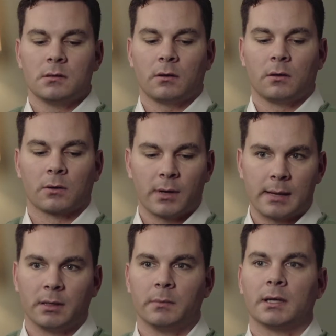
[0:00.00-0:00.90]
Her
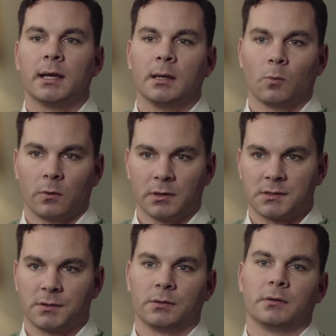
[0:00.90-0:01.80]
cramping became
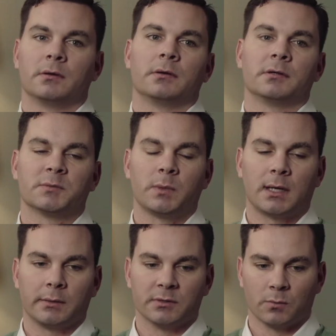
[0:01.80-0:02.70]
worse. Her
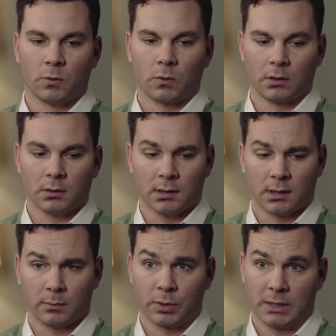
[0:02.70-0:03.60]
spotting was more
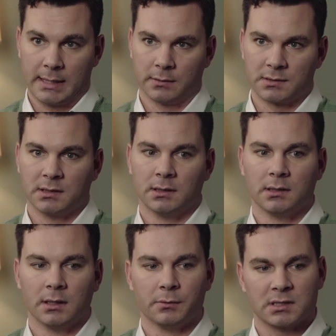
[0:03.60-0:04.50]
pronounced,
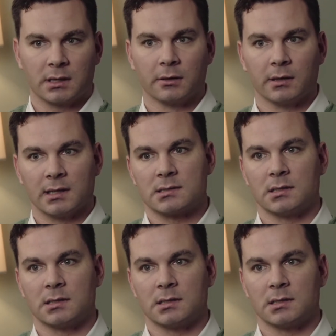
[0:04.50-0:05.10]
and it was clear that